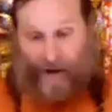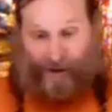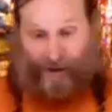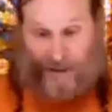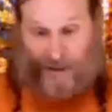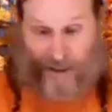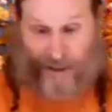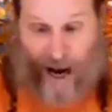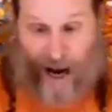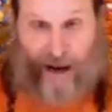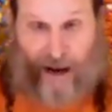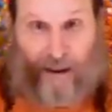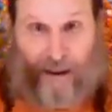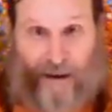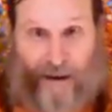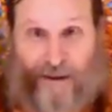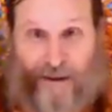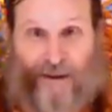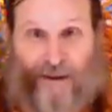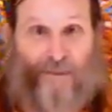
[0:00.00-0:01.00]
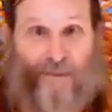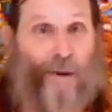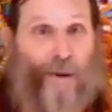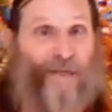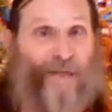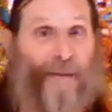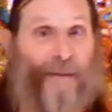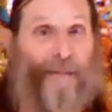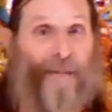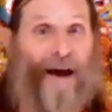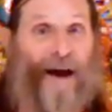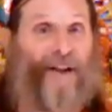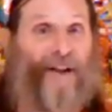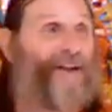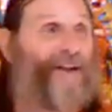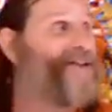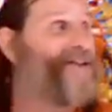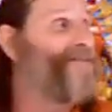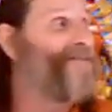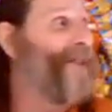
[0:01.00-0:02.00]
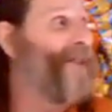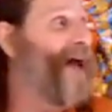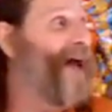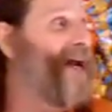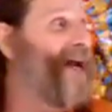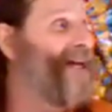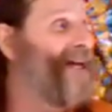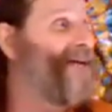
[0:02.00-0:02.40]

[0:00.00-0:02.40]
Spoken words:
silenced when the bell is played.